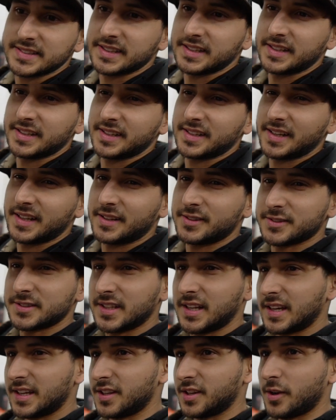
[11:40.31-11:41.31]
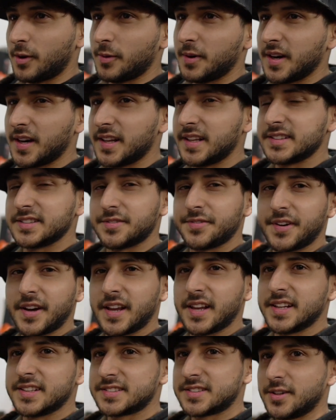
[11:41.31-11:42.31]
and I was like, you know what, it's
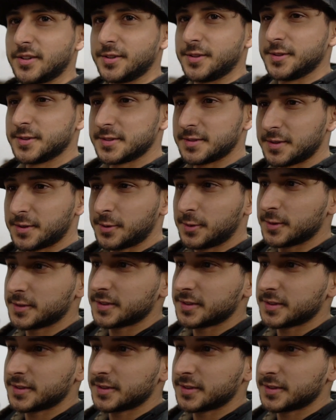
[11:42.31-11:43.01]
Friday, let's go do some cool